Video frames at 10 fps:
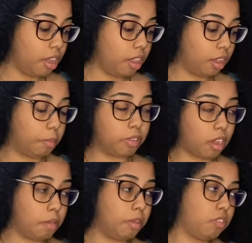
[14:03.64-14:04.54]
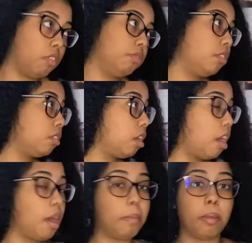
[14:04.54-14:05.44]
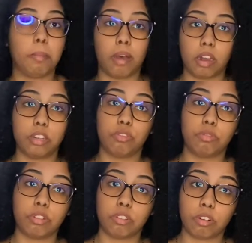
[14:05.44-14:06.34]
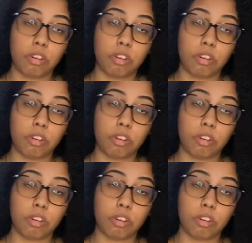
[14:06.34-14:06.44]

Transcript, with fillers: like beside me so I was just like I had my body towards her